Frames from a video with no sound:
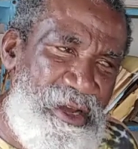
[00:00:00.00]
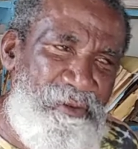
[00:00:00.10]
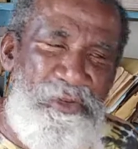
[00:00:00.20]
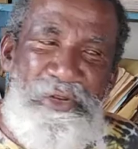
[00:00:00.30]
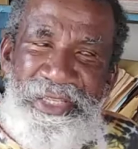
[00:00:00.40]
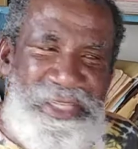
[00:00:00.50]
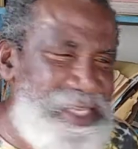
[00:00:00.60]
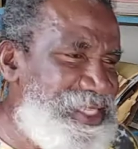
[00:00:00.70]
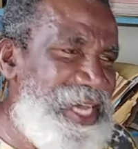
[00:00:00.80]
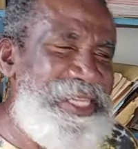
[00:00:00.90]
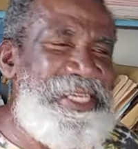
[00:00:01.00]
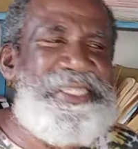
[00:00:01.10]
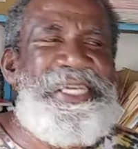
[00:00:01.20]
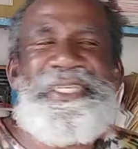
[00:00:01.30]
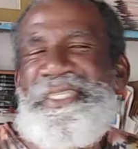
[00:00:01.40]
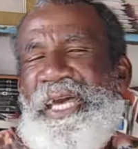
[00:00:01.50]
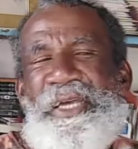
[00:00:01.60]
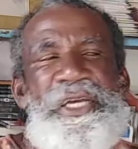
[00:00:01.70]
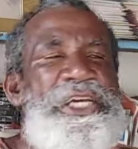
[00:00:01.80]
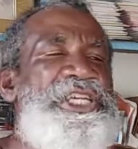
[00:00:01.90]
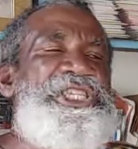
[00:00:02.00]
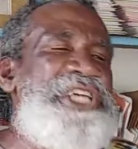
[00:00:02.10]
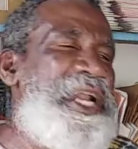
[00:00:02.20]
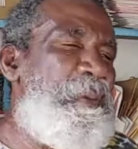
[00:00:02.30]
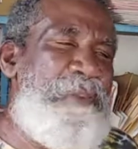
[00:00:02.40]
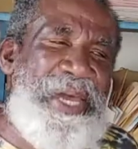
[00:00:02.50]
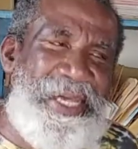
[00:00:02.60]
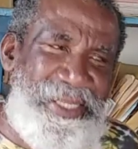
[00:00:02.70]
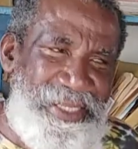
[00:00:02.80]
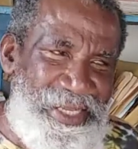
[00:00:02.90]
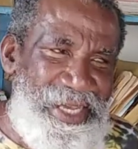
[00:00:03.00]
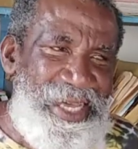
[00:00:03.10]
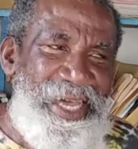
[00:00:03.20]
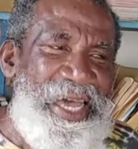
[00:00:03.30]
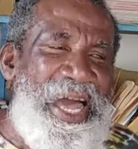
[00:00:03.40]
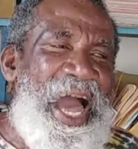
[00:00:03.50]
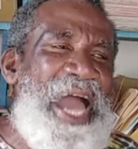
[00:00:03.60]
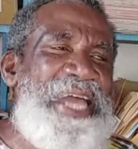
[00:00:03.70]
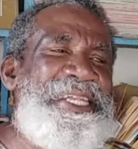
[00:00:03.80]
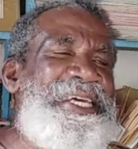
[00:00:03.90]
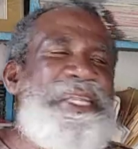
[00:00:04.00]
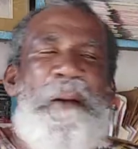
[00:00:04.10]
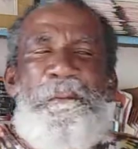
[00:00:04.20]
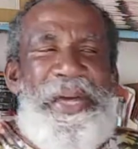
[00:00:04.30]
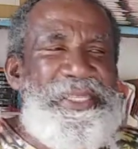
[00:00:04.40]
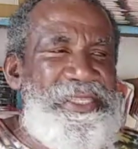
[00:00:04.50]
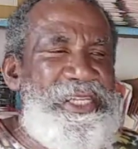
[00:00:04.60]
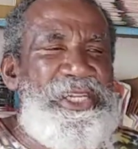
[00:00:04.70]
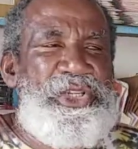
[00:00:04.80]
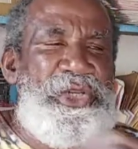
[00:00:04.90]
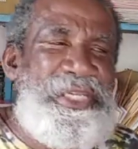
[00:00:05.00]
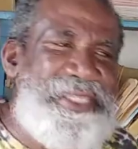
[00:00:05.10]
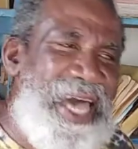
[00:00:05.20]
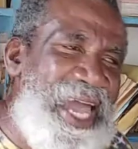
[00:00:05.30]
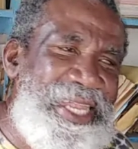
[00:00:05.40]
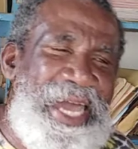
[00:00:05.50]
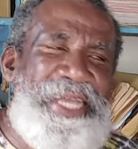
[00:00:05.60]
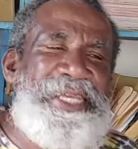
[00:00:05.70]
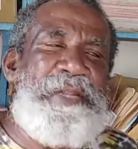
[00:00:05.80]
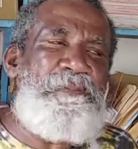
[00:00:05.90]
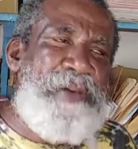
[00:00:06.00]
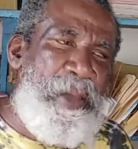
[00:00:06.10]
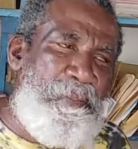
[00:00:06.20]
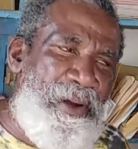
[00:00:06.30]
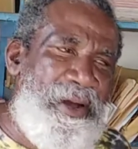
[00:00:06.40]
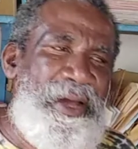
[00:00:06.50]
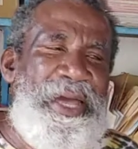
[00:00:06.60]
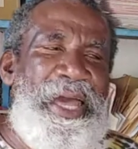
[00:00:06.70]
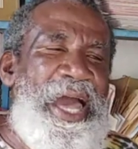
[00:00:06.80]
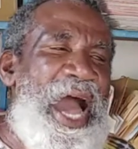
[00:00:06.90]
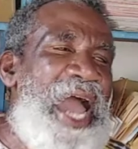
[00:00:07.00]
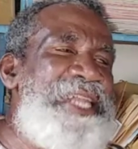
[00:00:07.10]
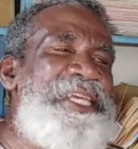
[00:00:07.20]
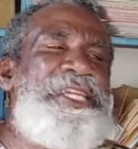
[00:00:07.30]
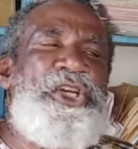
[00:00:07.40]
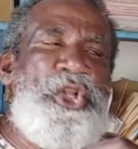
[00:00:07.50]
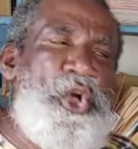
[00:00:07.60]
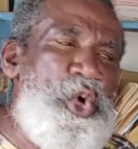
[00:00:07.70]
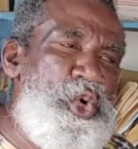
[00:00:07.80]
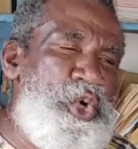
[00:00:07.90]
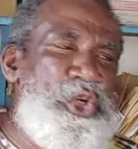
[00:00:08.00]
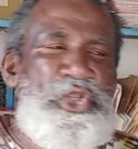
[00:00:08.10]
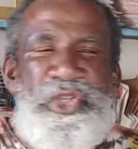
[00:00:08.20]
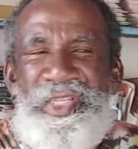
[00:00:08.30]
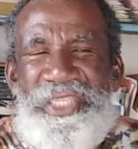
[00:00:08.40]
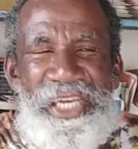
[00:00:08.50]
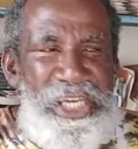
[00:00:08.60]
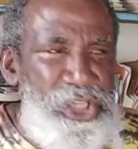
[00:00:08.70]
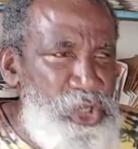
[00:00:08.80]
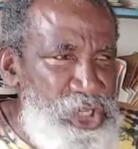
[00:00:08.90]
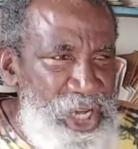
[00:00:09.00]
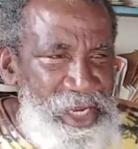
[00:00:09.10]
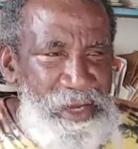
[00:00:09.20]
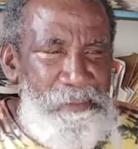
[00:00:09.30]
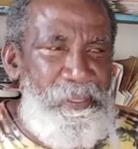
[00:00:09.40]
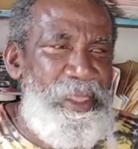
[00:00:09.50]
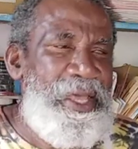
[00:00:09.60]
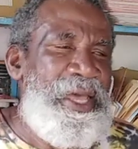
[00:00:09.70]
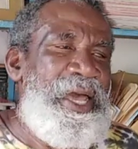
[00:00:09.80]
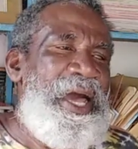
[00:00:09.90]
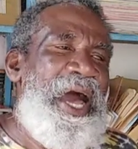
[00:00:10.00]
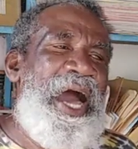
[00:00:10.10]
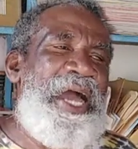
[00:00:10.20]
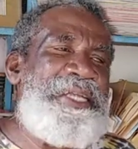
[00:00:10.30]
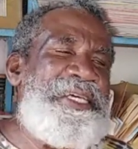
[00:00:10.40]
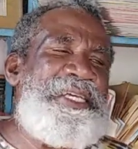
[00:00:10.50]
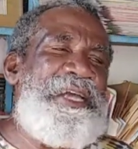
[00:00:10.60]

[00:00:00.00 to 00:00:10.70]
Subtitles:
For instance, I need things like gel pen, I need a pencil to design, I need paper, I need glue to stick it together, I need